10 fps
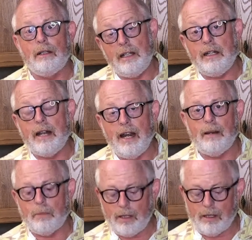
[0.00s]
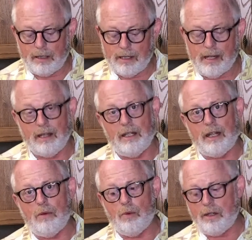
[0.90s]
lean hamburger because I think
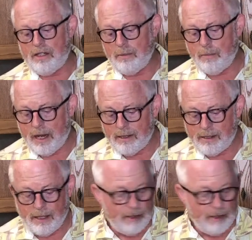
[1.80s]
that works the best.